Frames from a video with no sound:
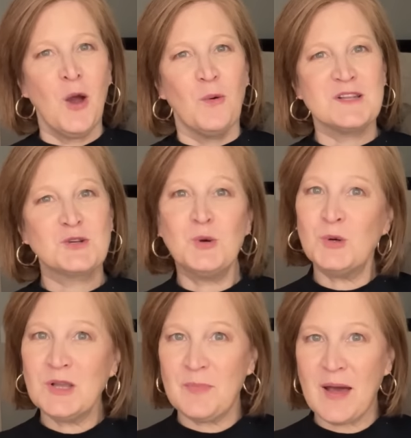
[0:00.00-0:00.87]
What's
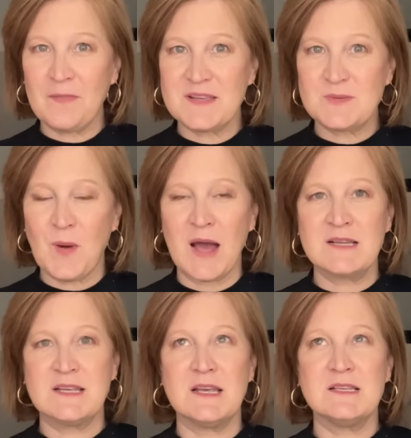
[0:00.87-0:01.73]
cool about this
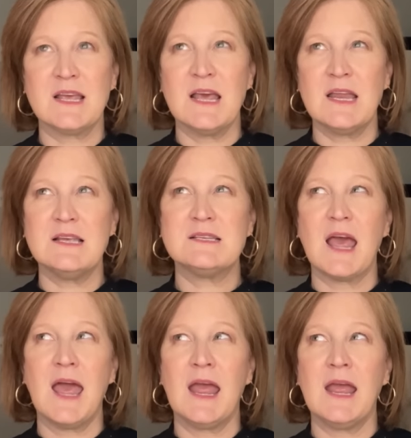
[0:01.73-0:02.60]
box is it is
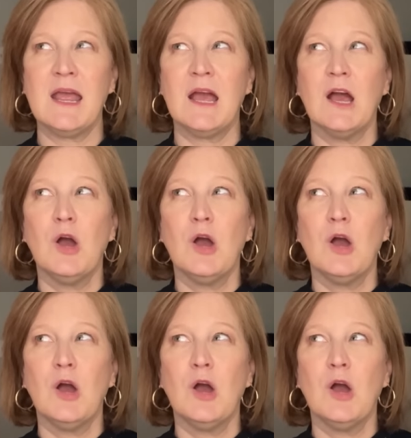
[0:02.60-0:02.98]
a